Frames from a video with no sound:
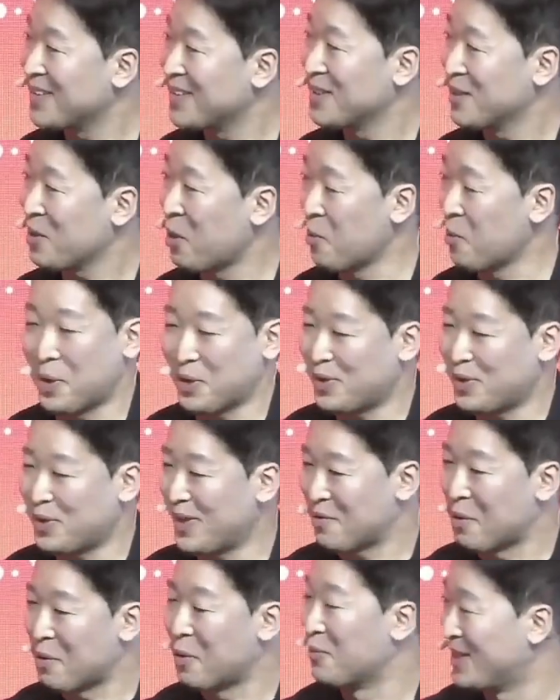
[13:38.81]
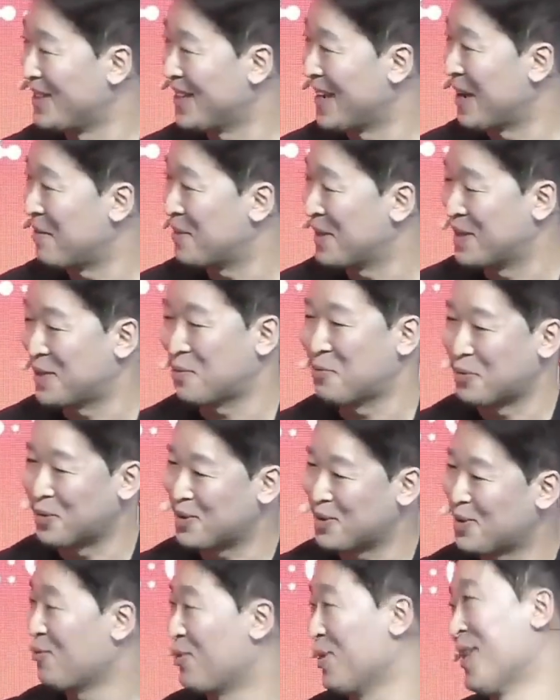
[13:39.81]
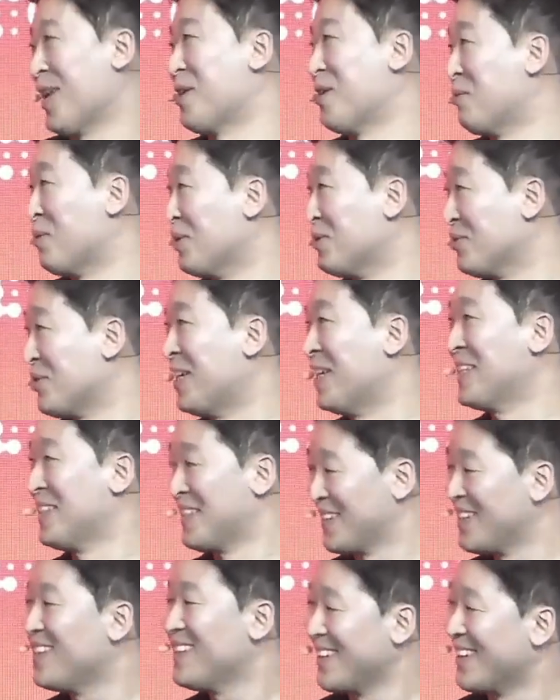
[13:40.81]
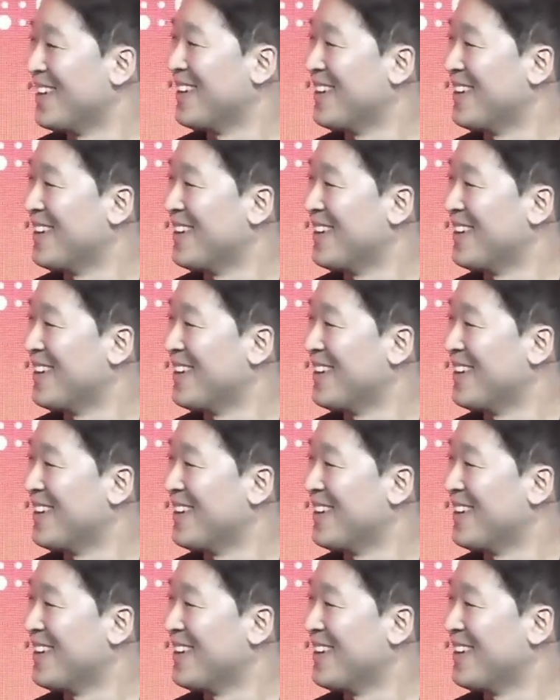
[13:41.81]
compared to like what we did at Avalanche with layer one, right? Yeah.